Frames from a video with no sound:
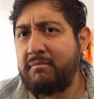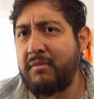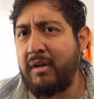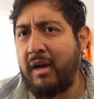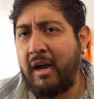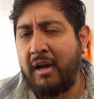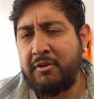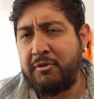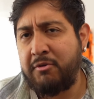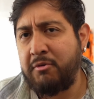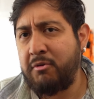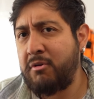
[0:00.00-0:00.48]

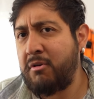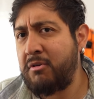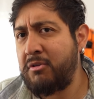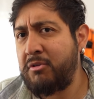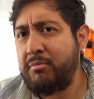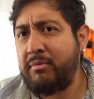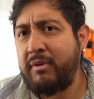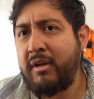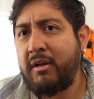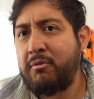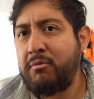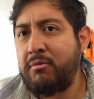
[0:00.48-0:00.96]
Are you going to
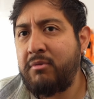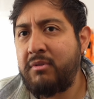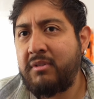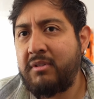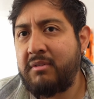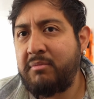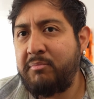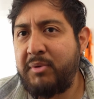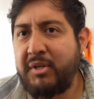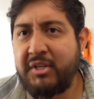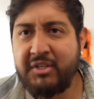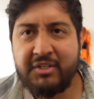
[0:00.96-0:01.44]
be a good
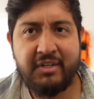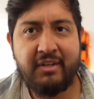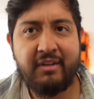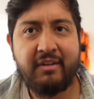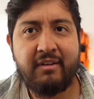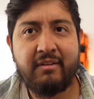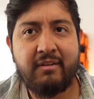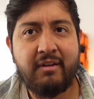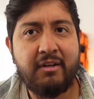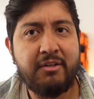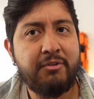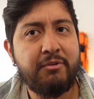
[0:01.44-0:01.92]
PhD?
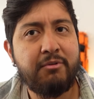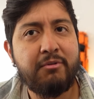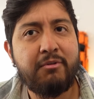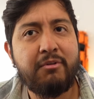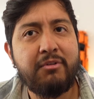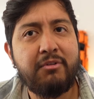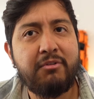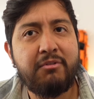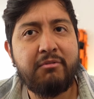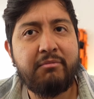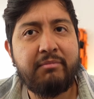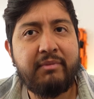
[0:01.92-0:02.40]
Are you going
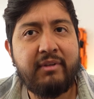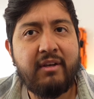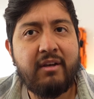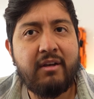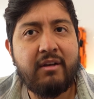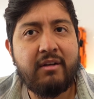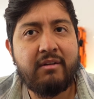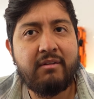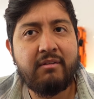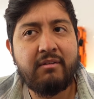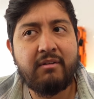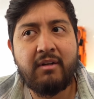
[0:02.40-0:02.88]
to be
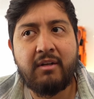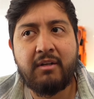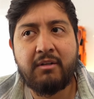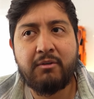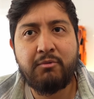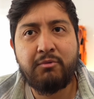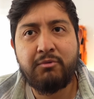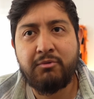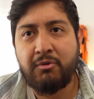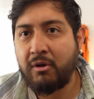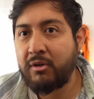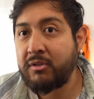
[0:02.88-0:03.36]
a
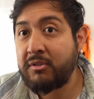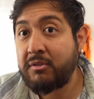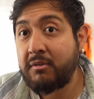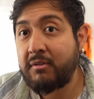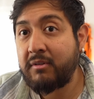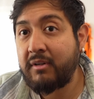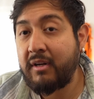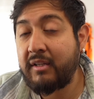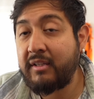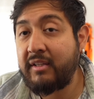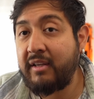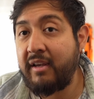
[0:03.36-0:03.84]
good doctor
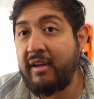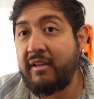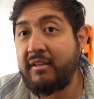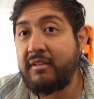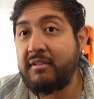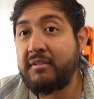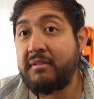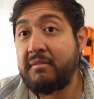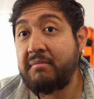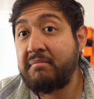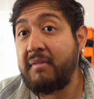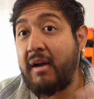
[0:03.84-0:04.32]
at the
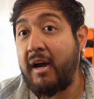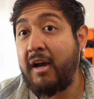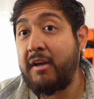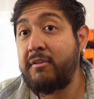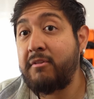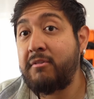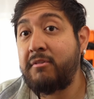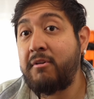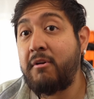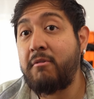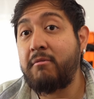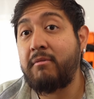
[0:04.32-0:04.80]
end? I
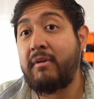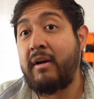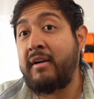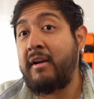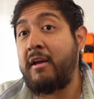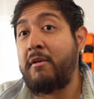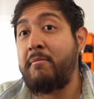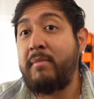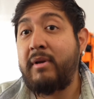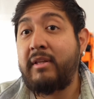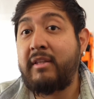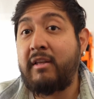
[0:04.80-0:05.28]
don't know. And I
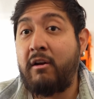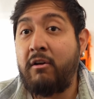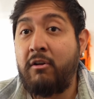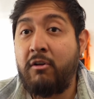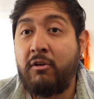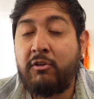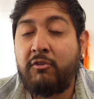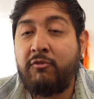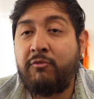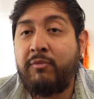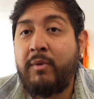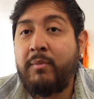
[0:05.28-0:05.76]
met a
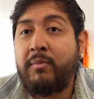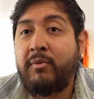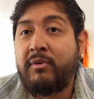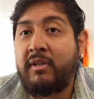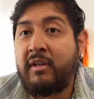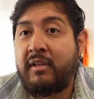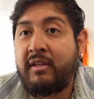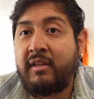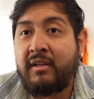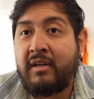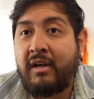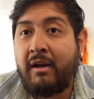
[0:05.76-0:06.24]
lot of people
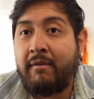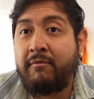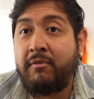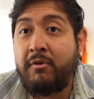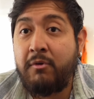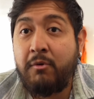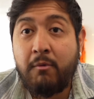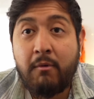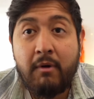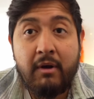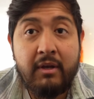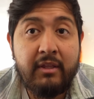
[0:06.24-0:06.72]
that have
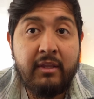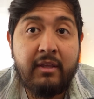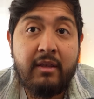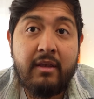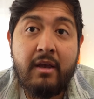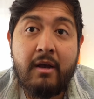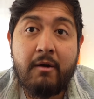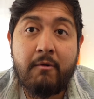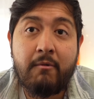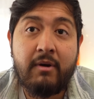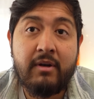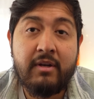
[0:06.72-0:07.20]
no
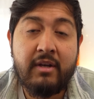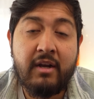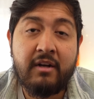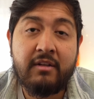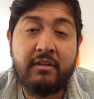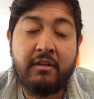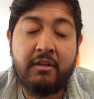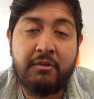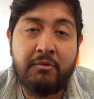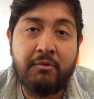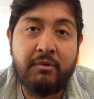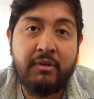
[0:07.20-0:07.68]
idea why are
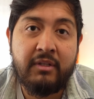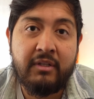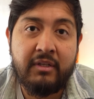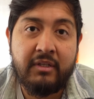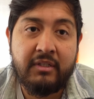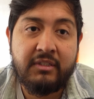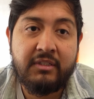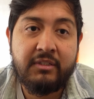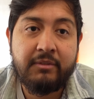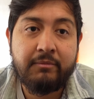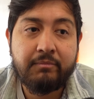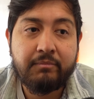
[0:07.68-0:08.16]
they doing
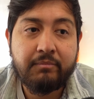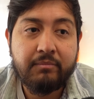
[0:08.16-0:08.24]
this.